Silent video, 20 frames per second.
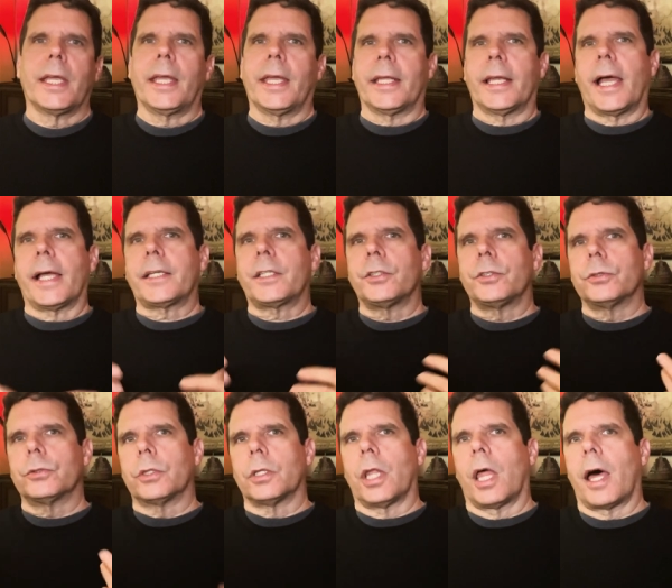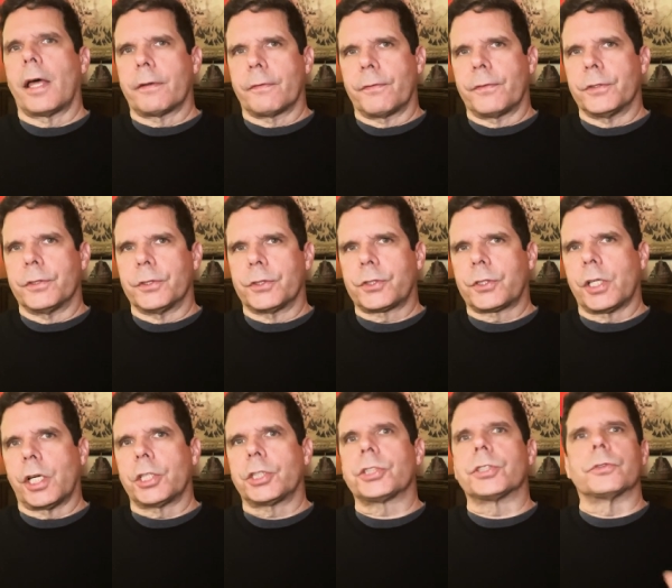And I can do a lot of the
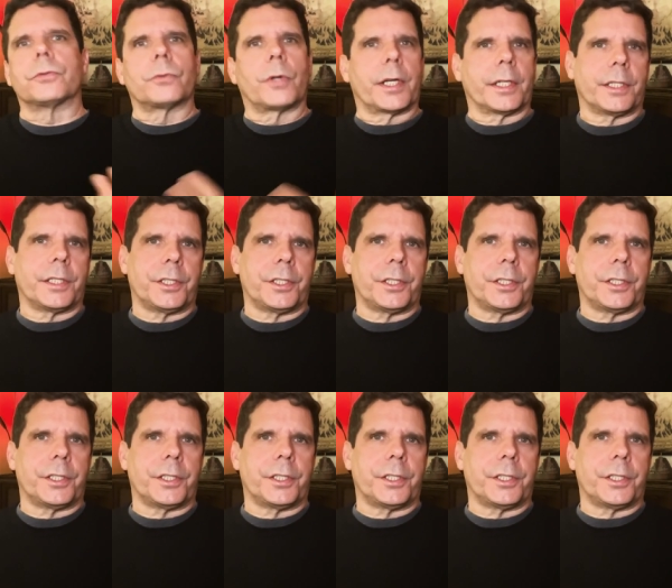discussion right